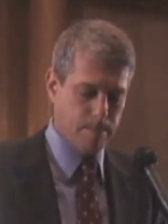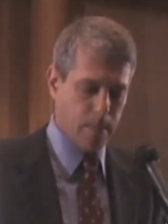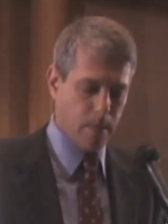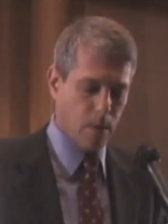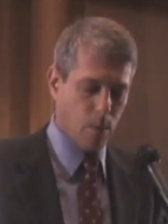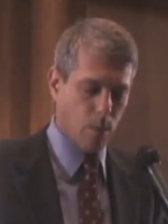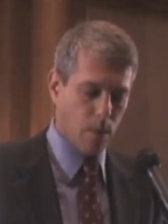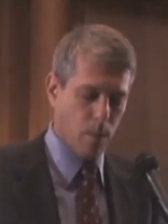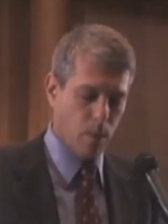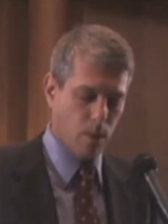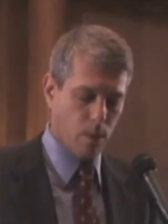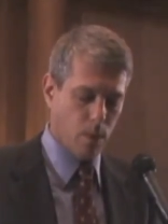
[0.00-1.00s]
you know,
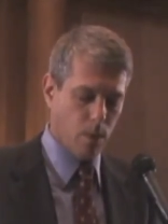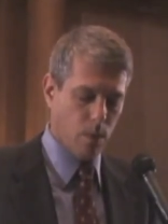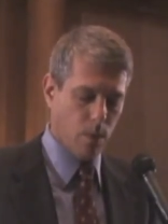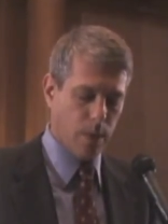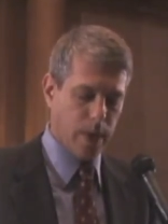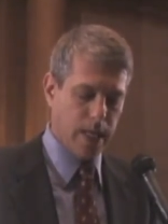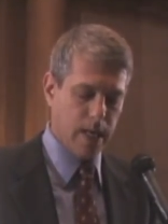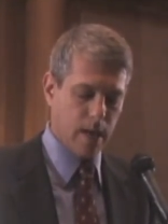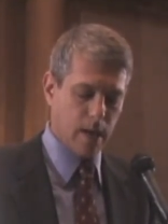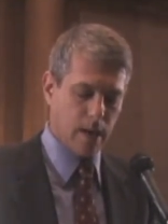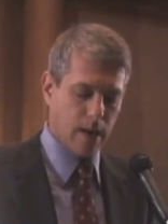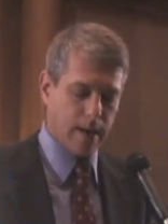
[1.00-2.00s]

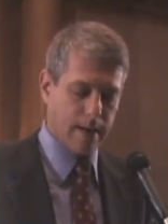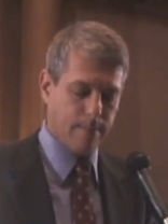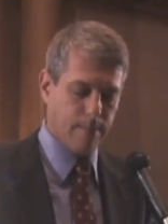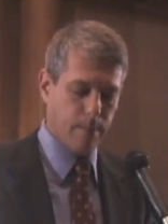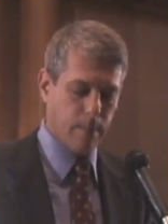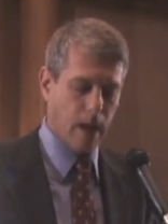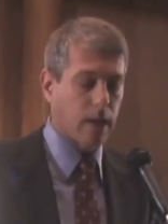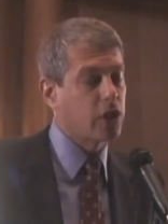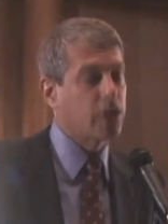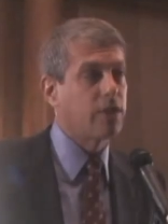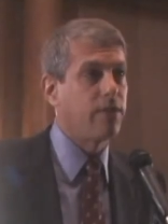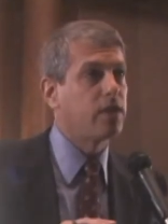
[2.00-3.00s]
we, uh, and I'll
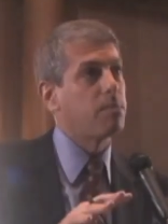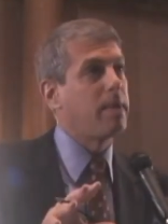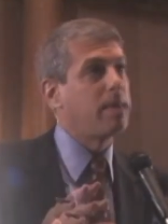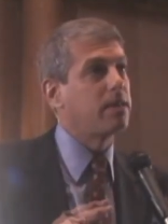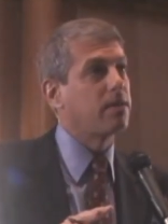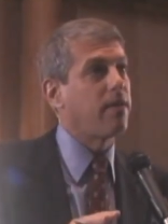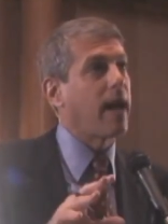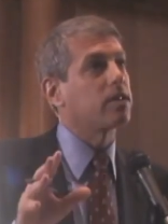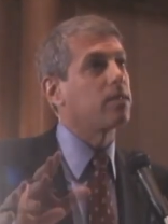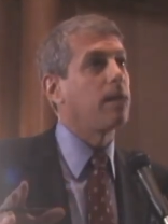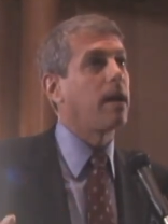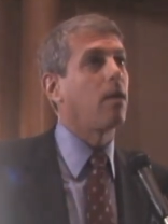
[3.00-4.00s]
just give you some basic
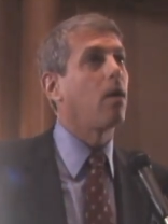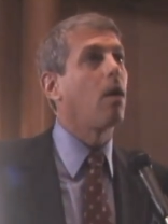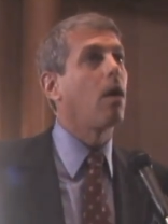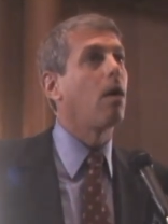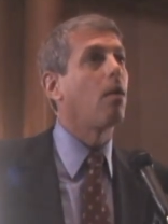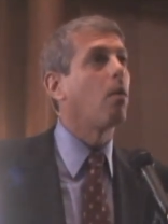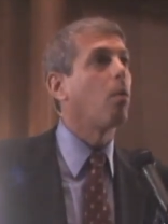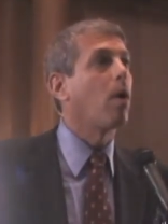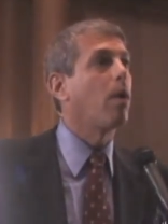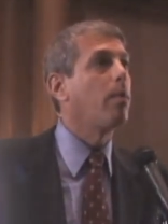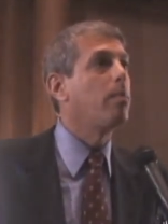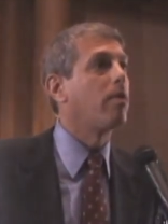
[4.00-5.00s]
facts about uh,
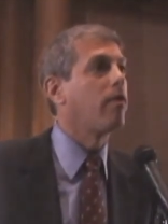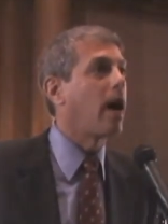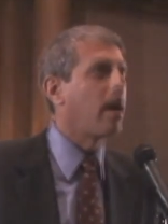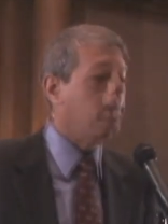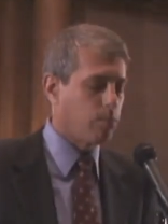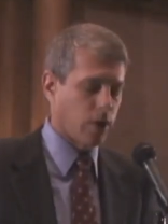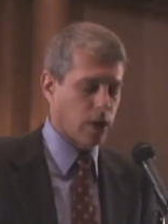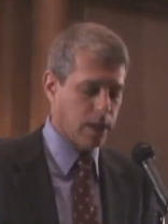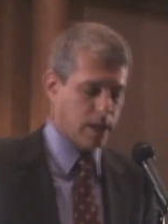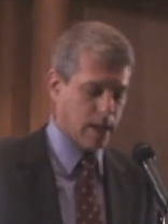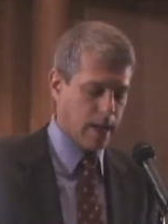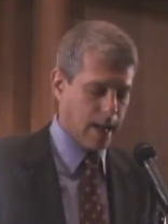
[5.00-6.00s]
what we provide in
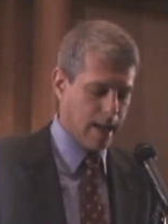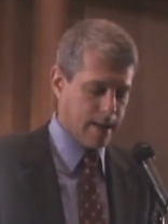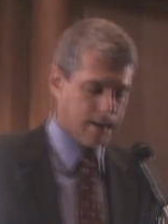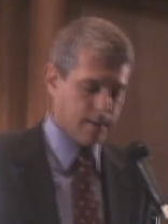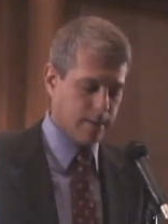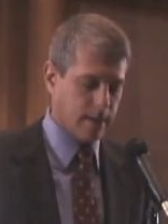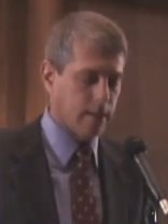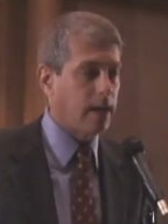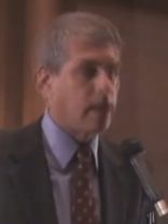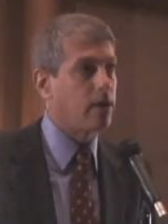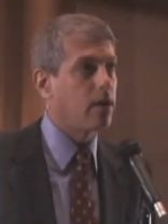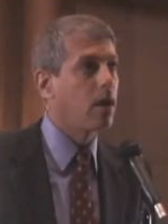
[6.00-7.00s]
Brooklyn, and uh,
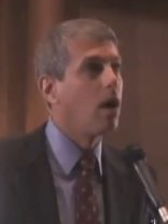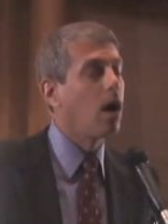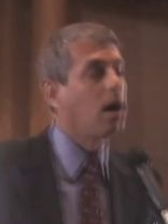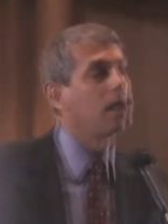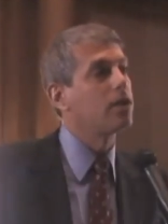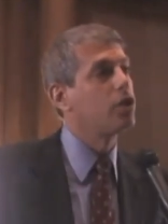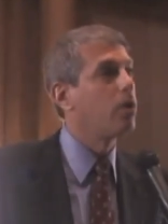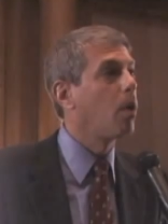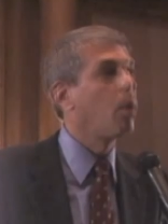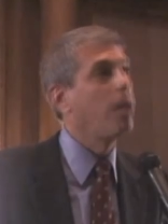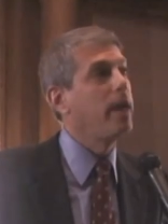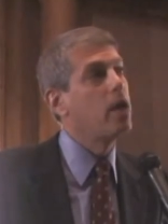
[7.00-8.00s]
let, I'll let you know
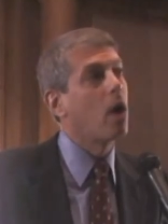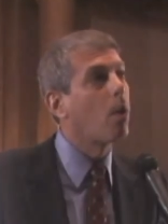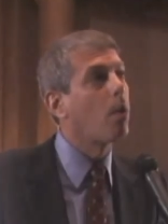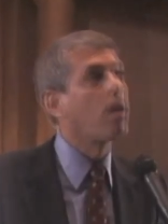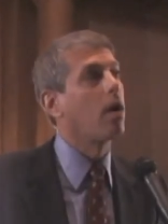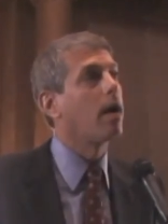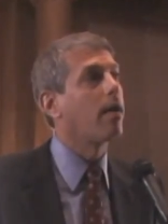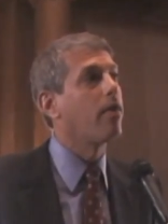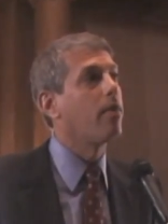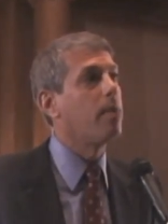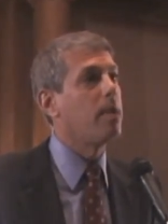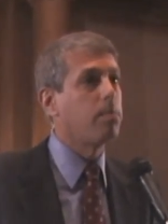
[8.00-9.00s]
what we know uh,
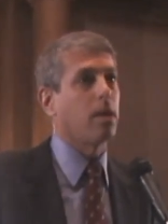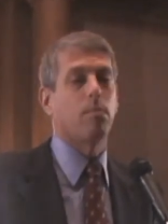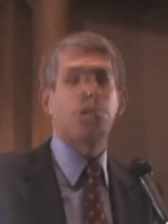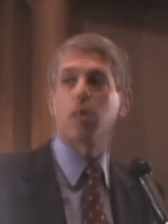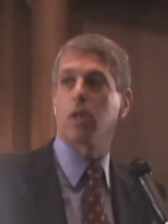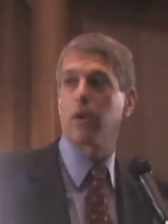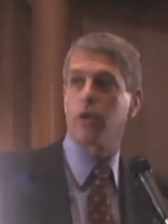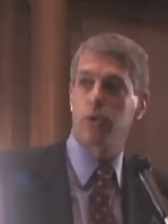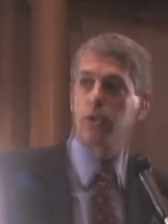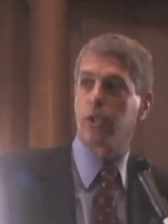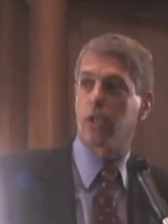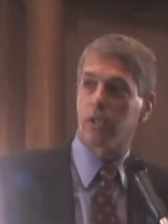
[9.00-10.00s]
the people in Brooklyn are
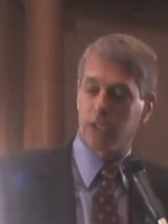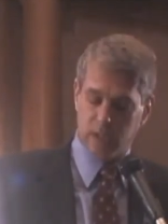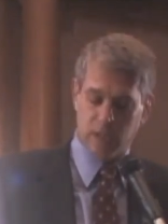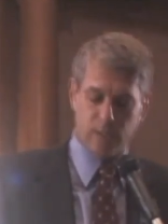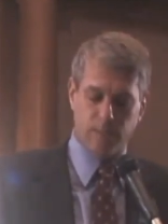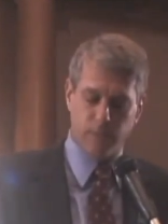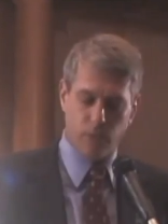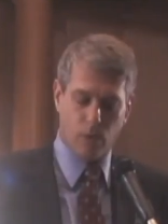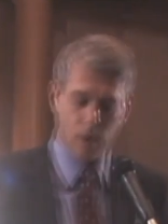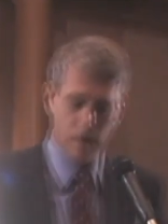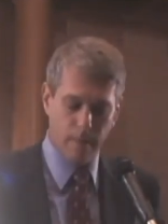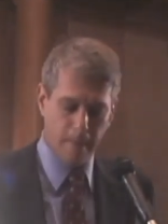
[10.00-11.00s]
using our system for.